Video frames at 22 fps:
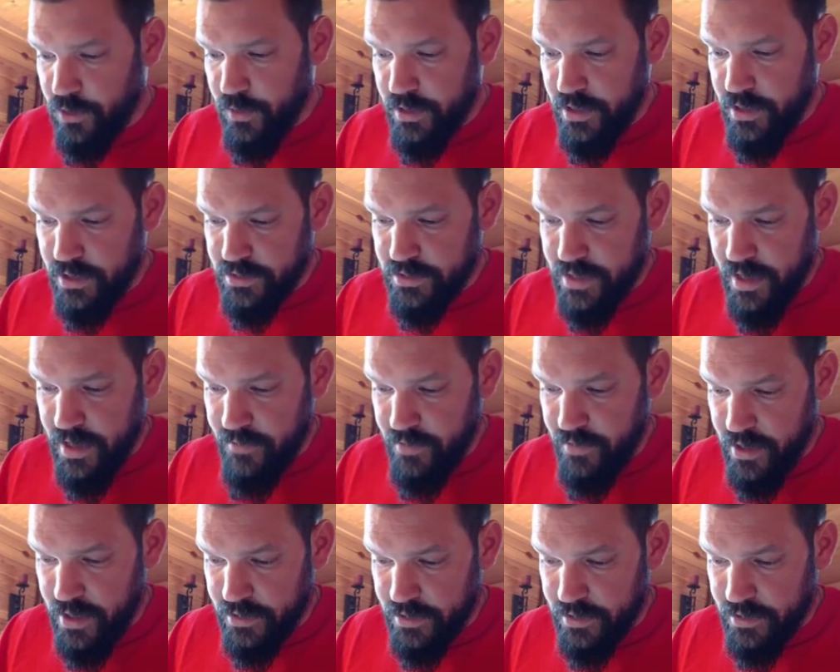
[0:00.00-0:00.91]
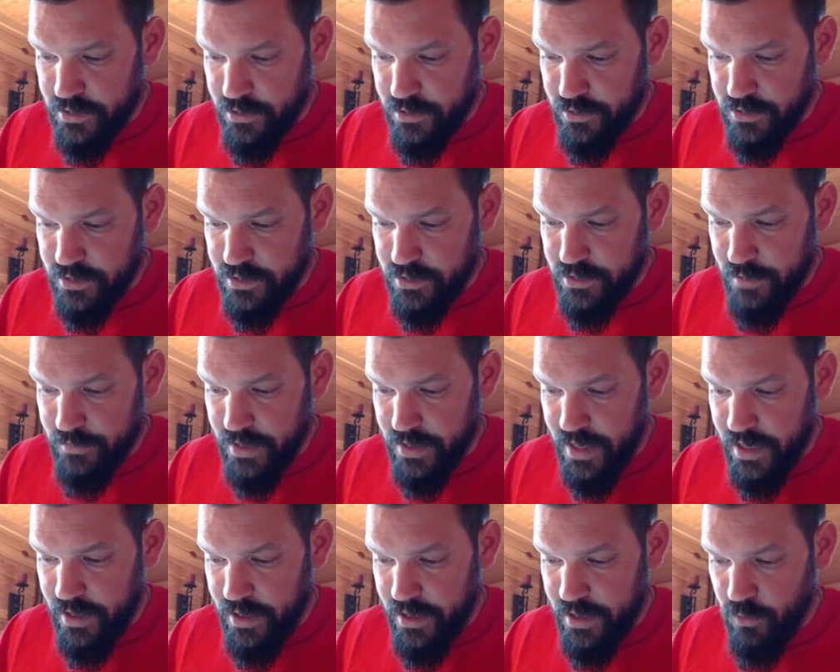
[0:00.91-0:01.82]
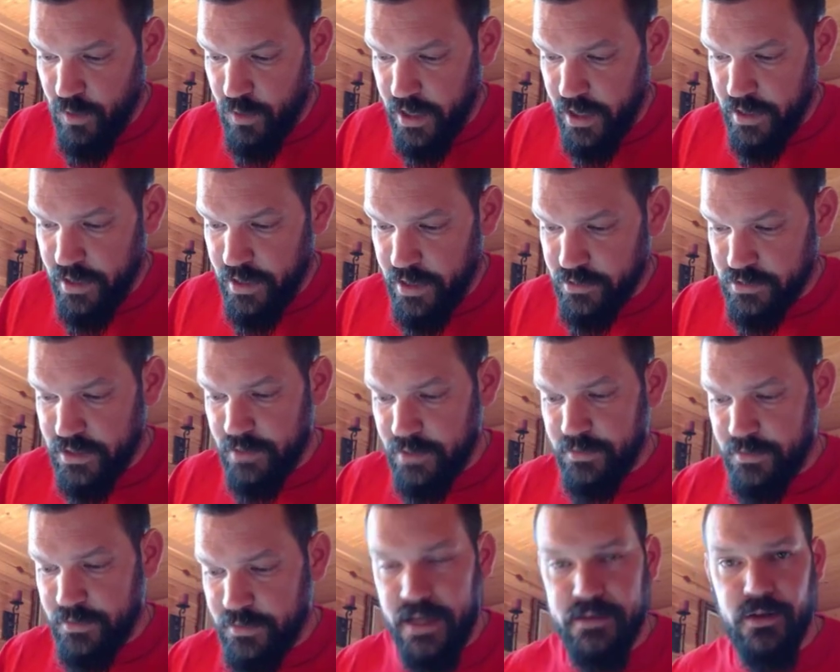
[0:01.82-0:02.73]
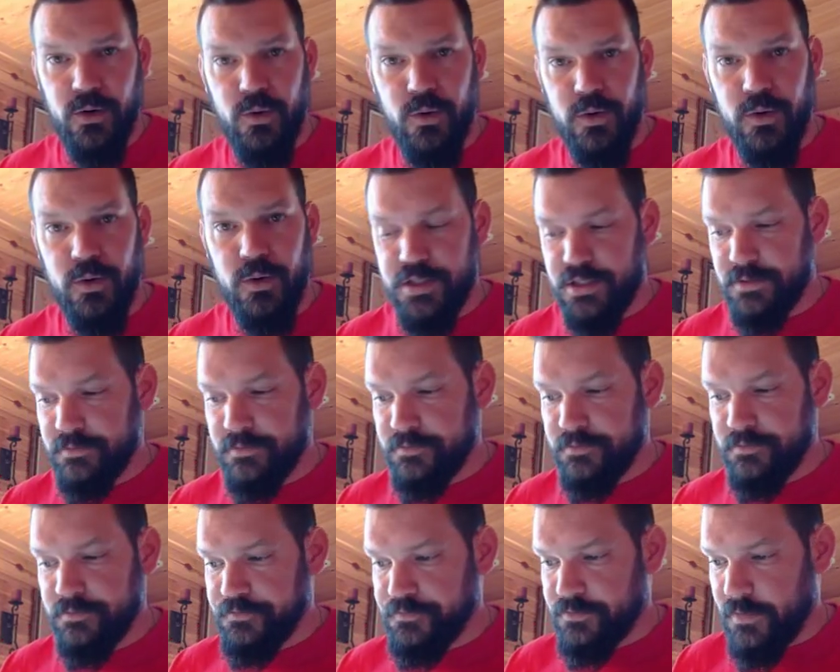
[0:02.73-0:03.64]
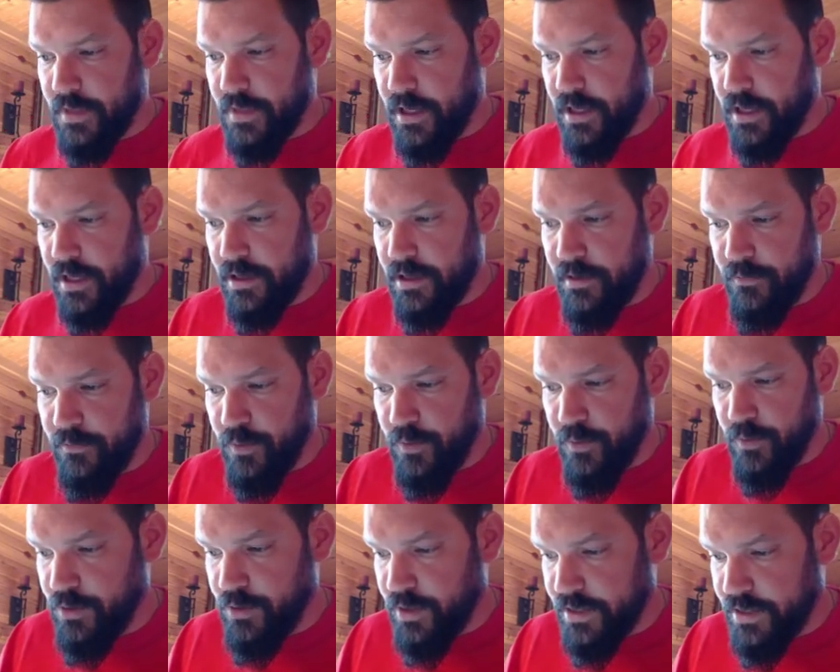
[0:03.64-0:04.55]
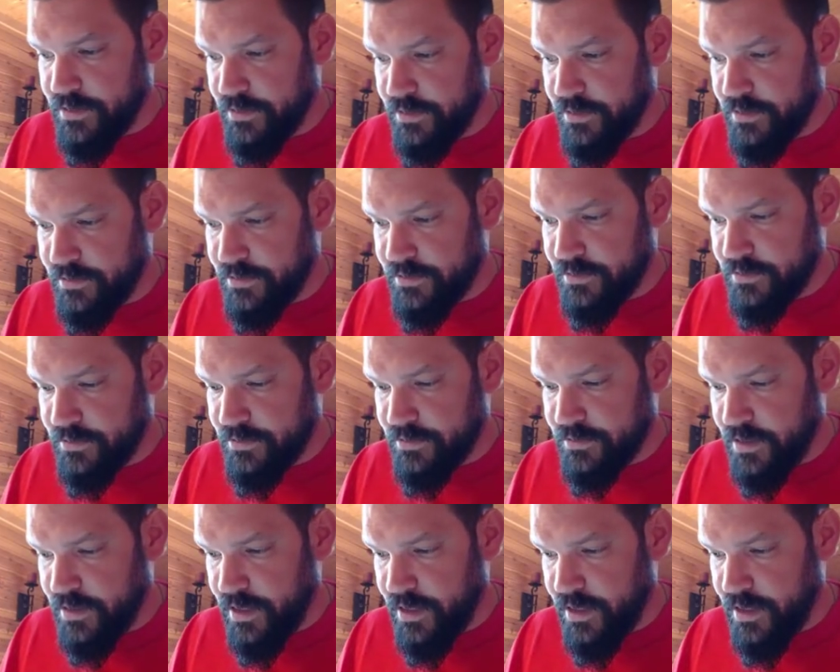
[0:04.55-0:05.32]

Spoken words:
So it does have an x-intercept and a y-intercept at the origin. If we do a